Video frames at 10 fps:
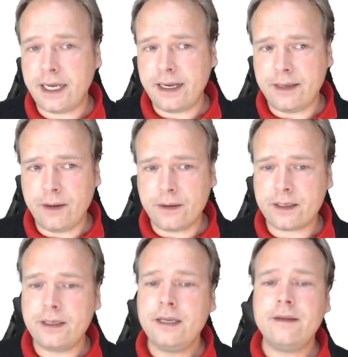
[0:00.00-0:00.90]
J any
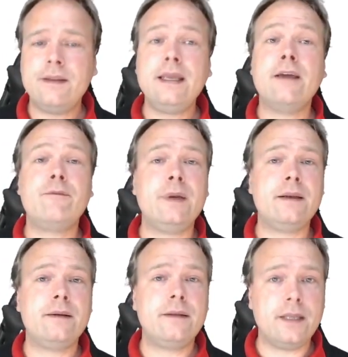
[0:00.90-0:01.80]
longer. They have
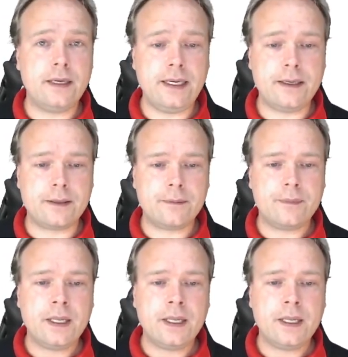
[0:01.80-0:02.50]
been deleted.